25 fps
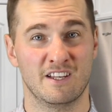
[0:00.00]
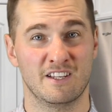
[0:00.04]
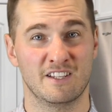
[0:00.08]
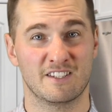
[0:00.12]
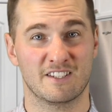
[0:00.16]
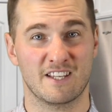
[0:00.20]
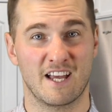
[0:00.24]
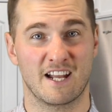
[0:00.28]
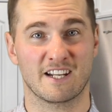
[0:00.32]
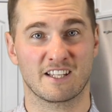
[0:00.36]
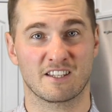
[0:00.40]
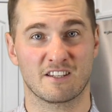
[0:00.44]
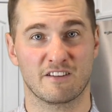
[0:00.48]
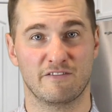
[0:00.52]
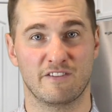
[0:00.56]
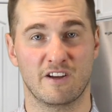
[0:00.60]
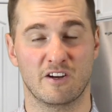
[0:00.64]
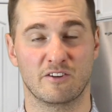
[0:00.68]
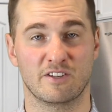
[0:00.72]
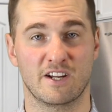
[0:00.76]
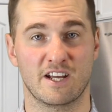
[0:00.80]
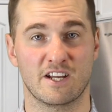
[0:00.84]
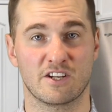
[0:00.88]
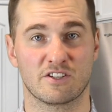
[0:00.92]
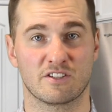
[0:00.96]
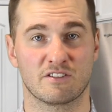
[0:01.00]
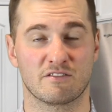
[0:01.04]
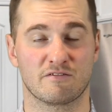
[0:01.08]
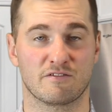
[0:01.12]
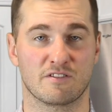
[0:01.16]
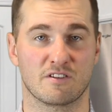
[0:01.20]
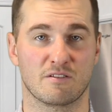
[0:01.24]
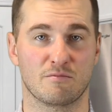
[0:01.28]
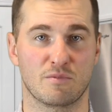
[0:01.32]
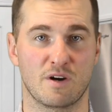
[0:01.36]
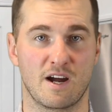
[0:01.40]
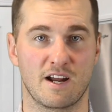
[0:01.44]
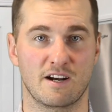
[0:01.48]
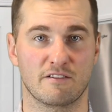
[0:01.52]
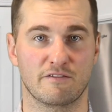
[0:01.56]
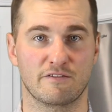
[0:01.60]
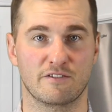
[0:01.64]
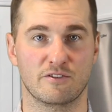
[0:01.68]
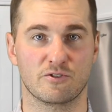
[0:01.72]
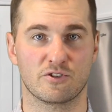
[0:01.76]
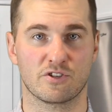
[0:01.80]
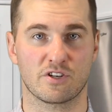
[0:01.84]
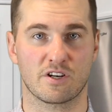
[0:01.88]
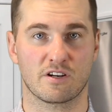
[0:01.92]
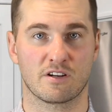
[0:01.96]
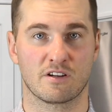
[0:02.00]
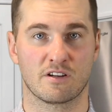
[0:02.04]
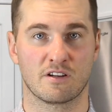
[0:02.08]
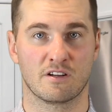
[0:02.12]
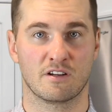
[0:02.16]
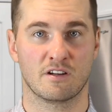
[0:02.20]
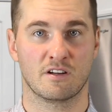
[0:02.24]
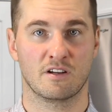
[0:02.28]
setting the foundation for a brighter future.